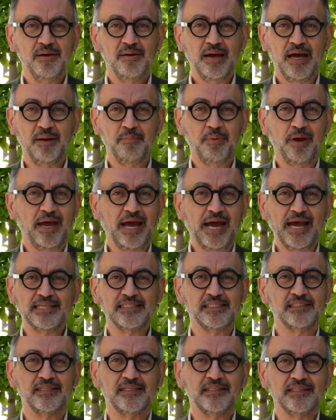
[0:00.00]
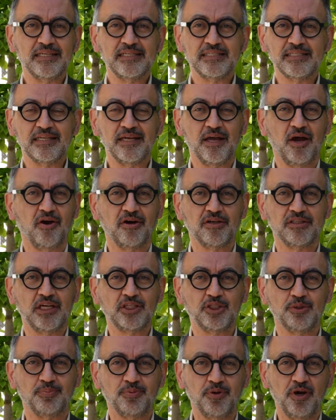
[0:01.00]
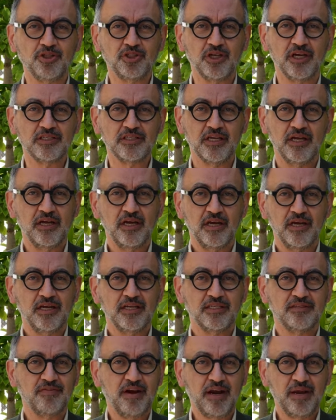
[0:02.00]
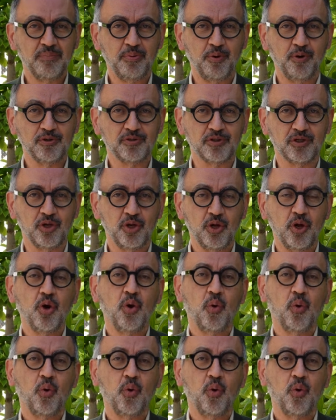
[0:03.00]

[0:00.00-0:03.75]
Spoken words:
and by accident they see architecture projects, it's very important.